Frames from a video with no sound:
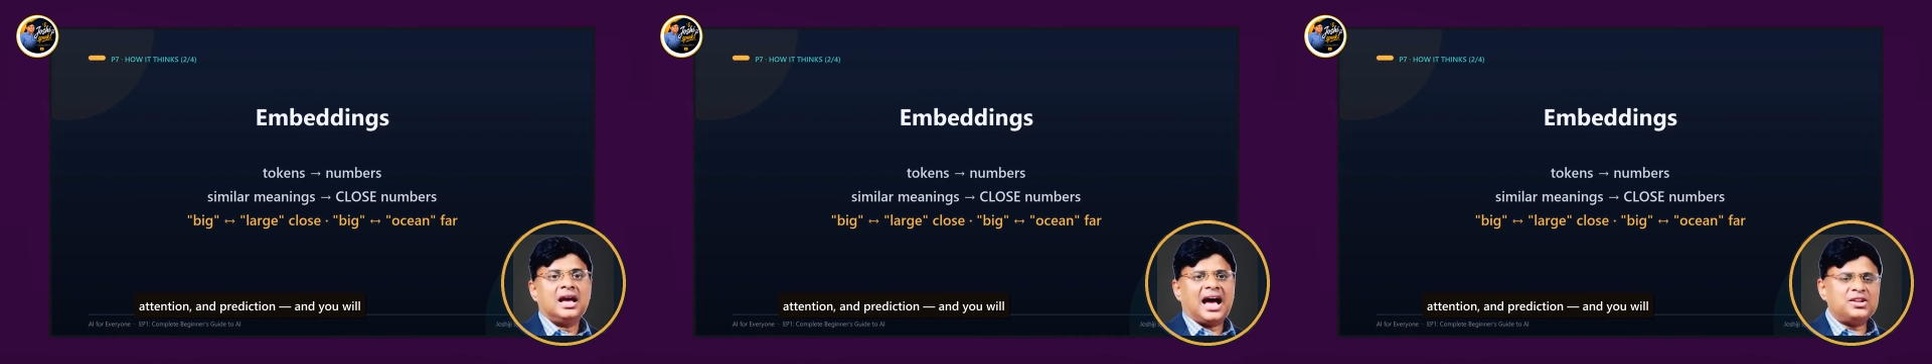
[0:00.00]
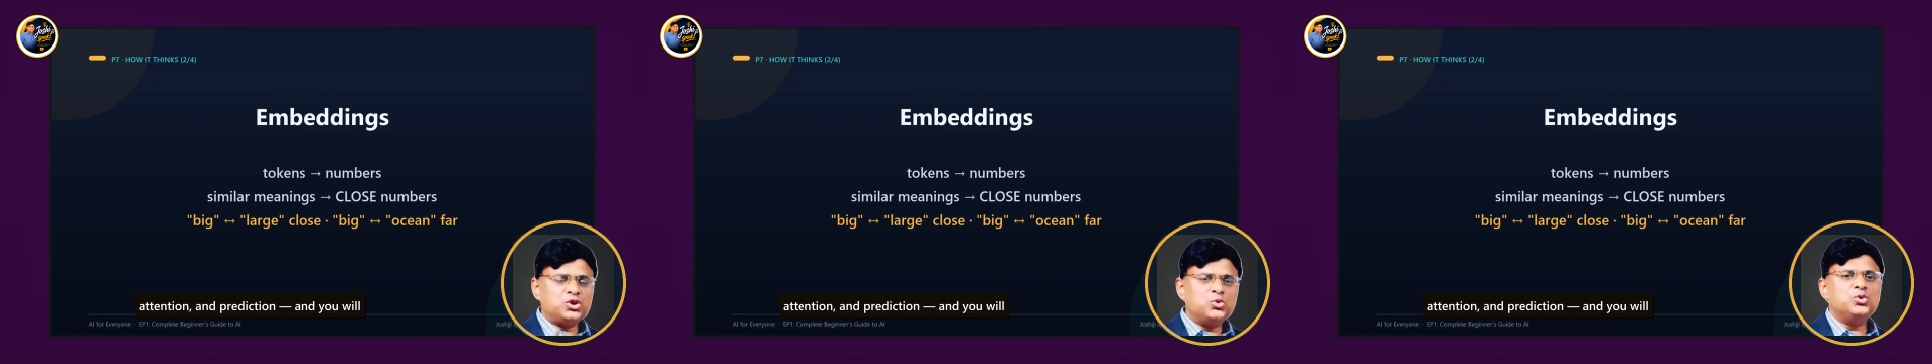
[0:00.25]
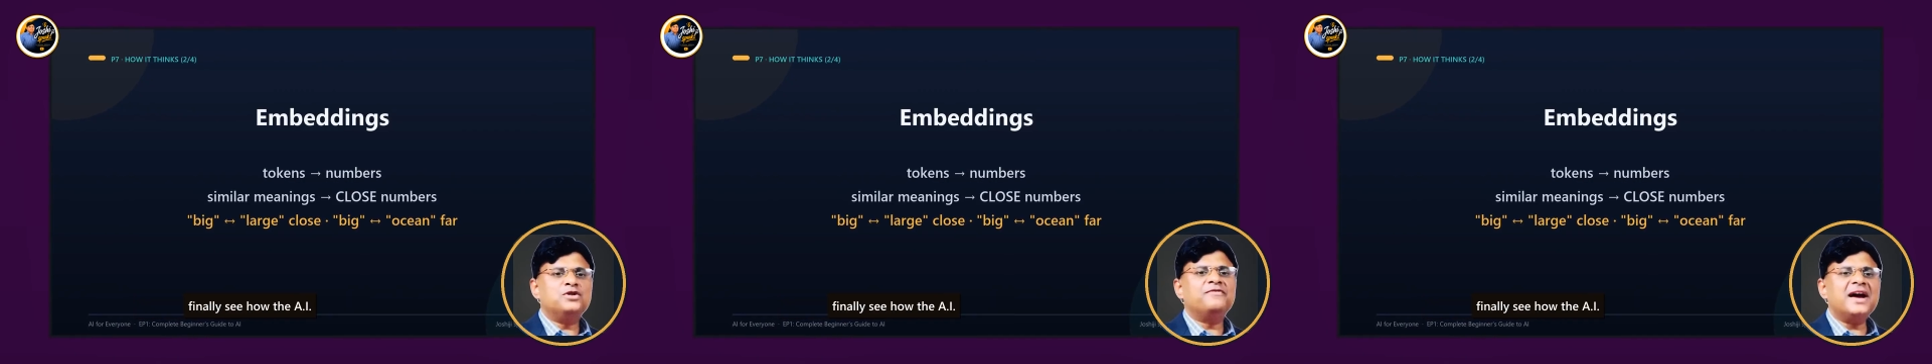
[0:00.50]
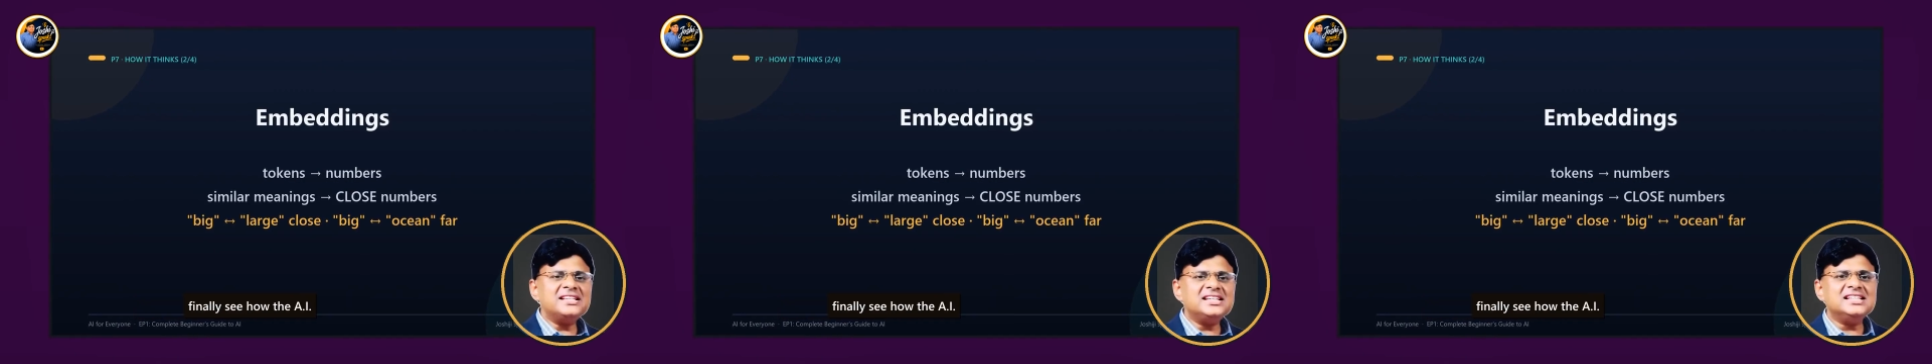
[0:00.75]
and you will
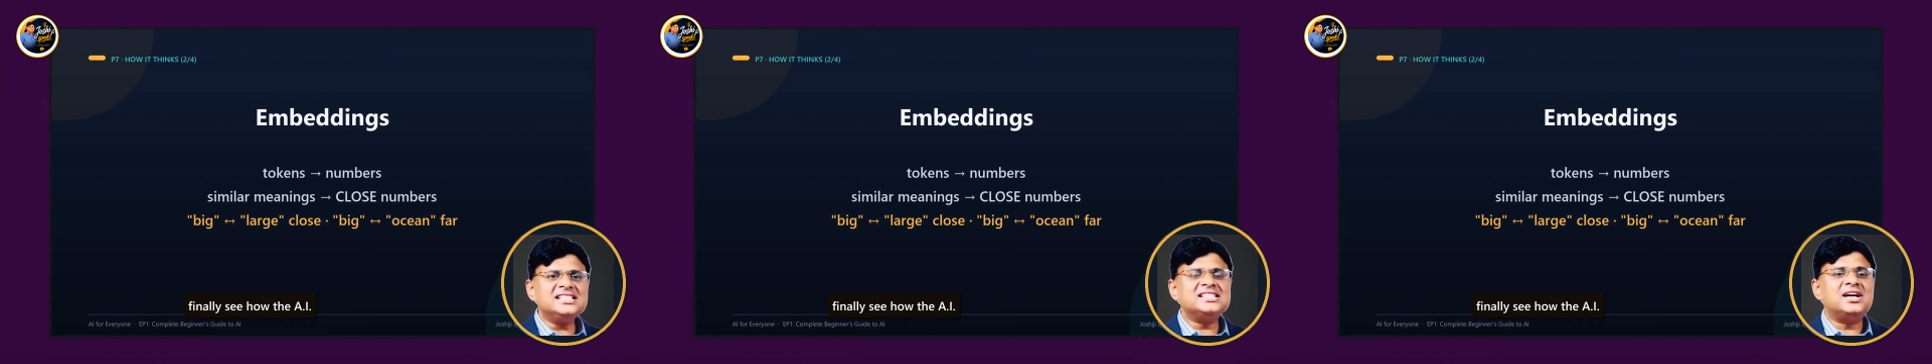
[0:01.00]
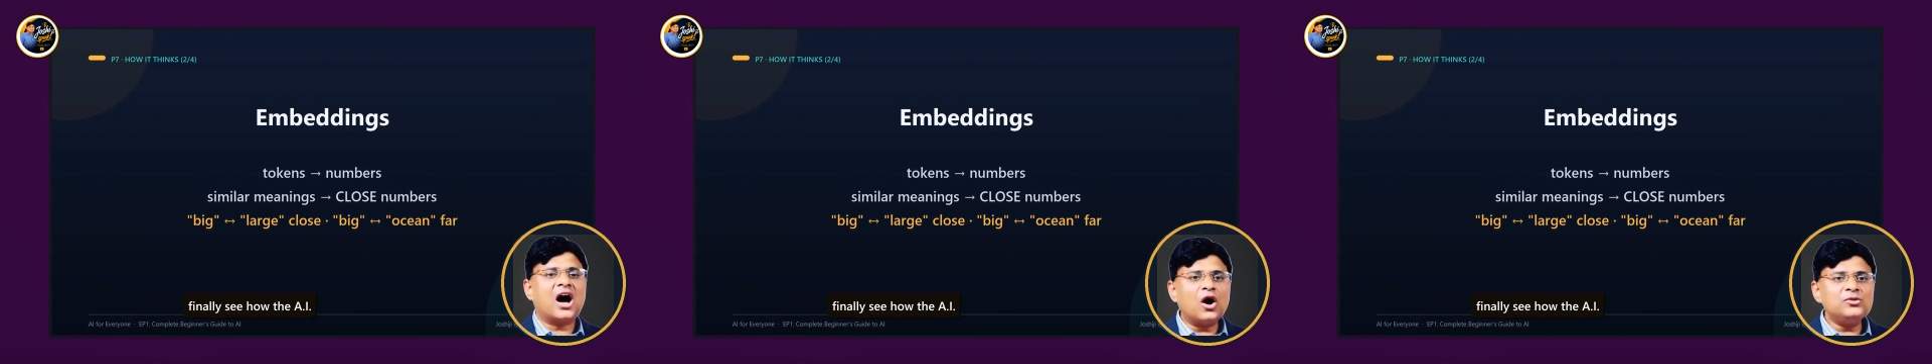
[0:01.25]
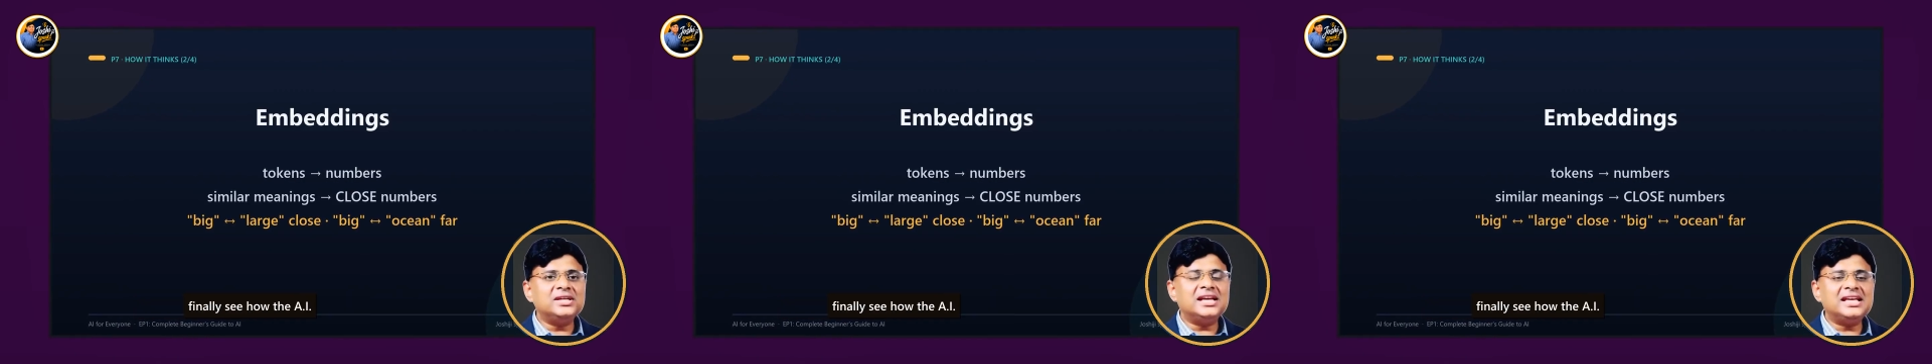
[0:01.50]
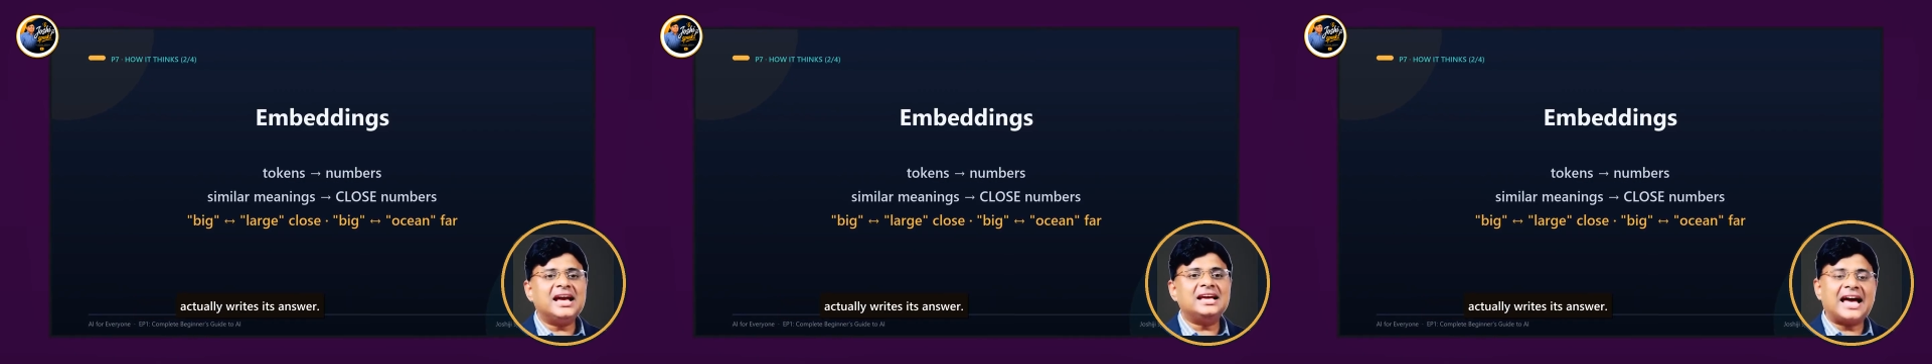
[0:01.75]
finally see how the
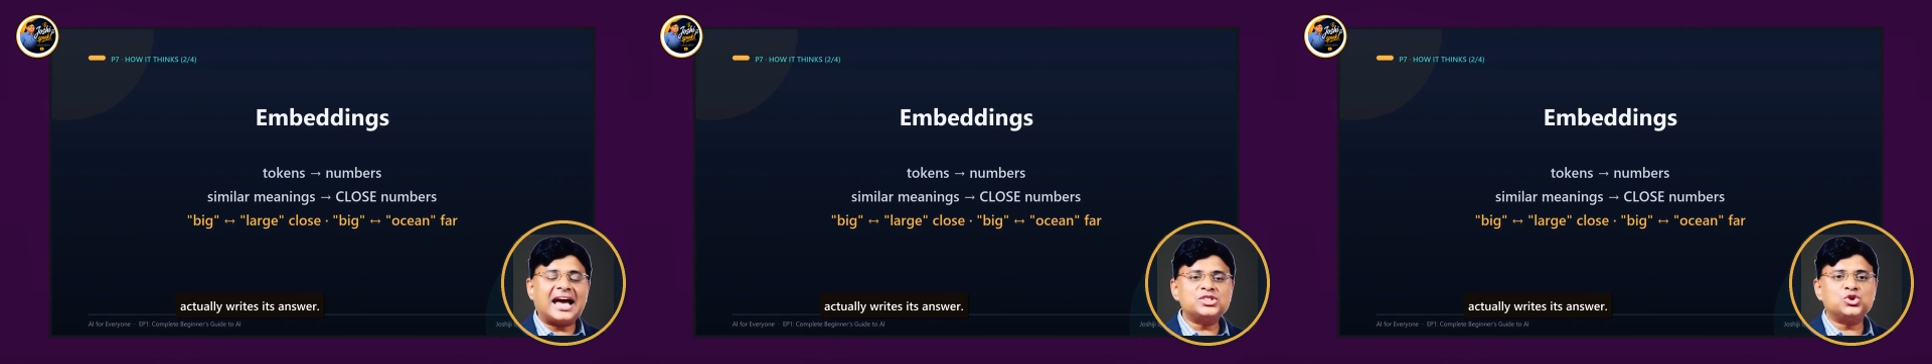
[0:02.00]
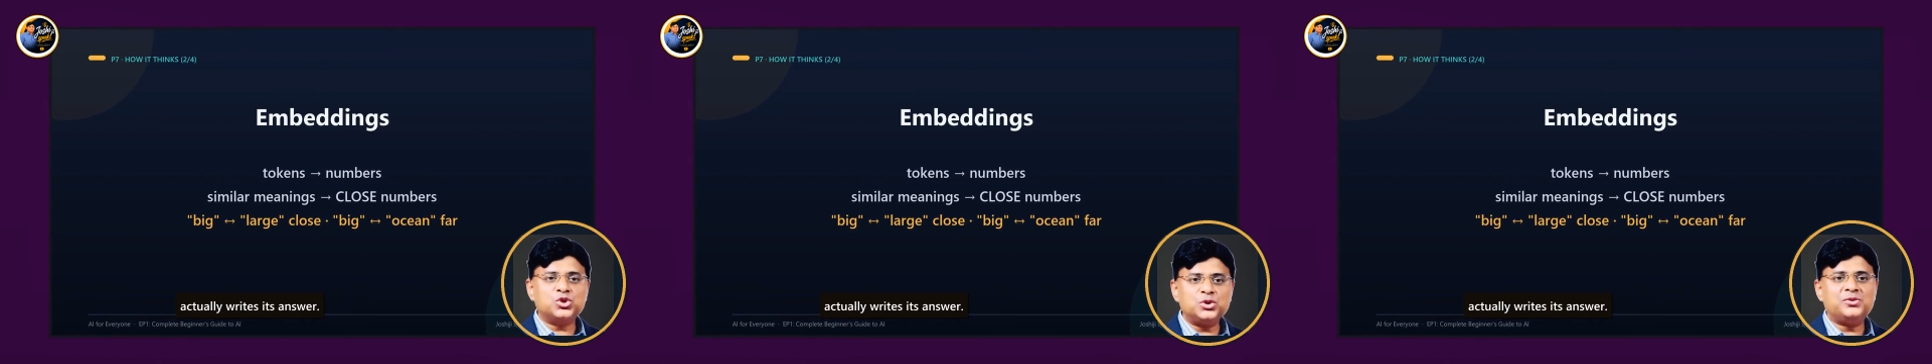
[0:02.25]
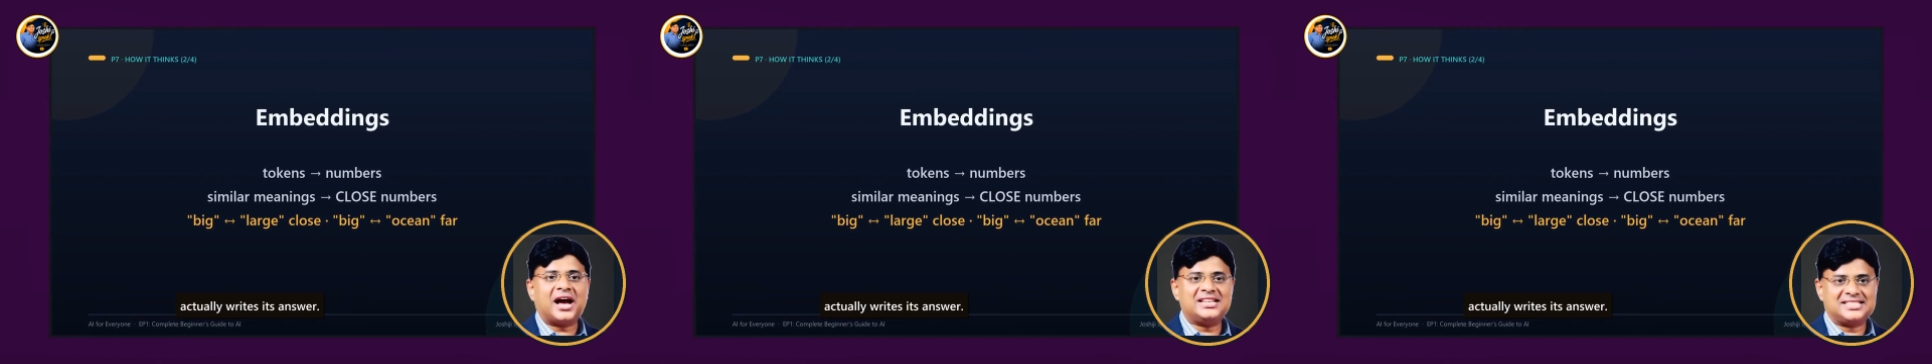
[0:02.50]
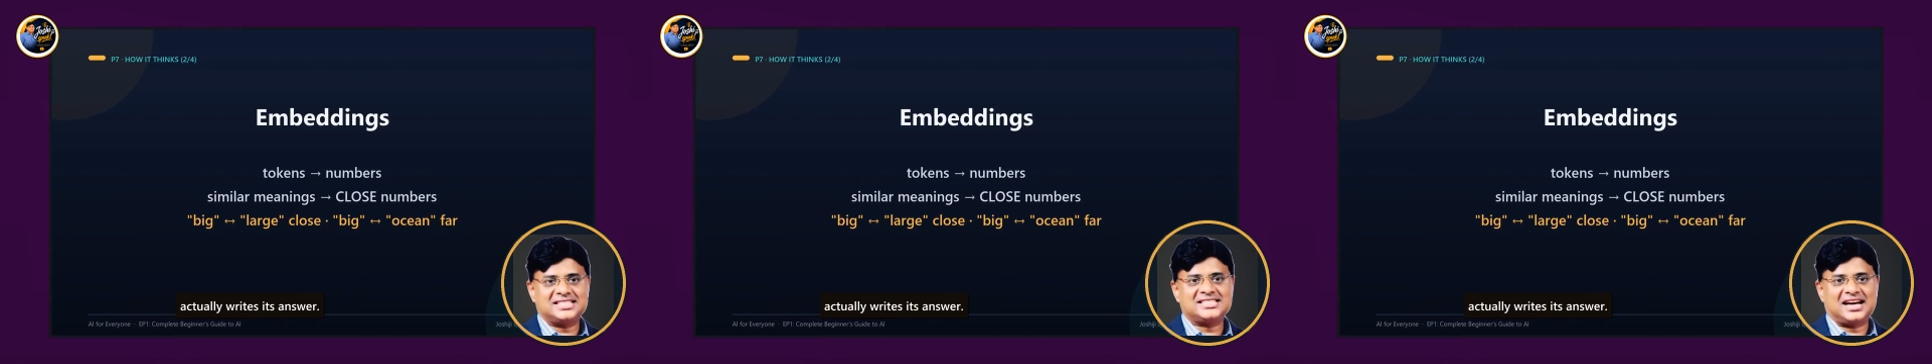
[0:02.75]
AI actually
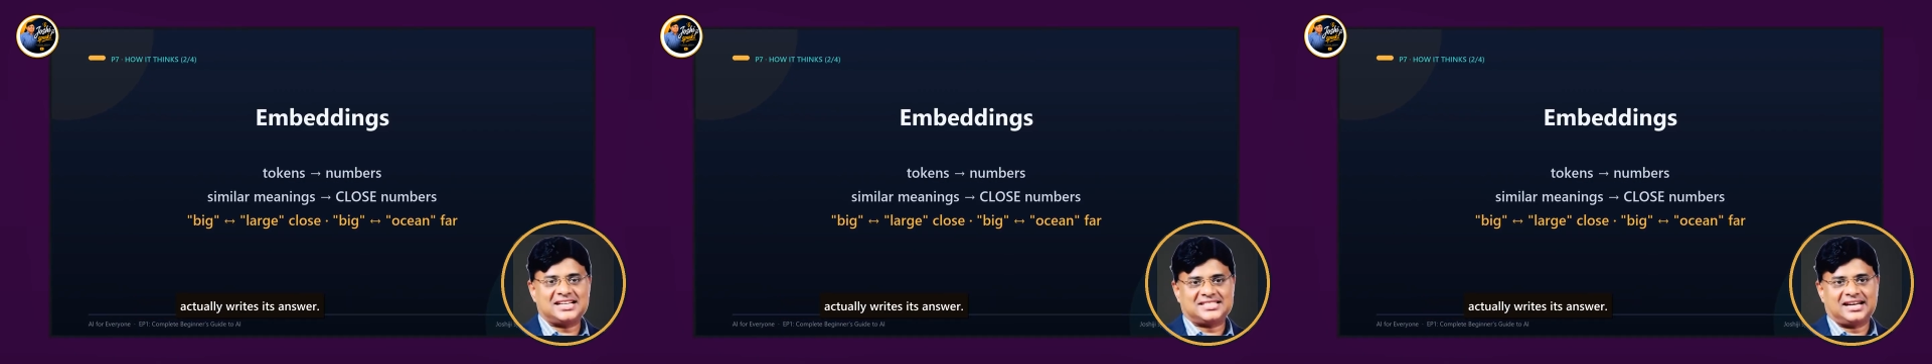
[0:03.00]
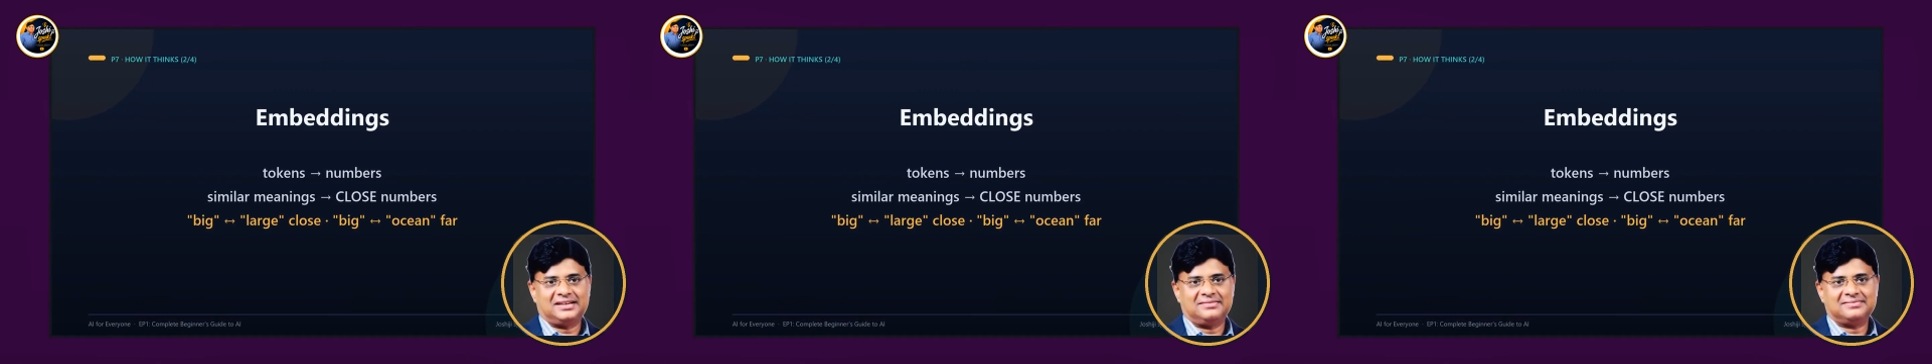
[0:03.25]
writes its answer.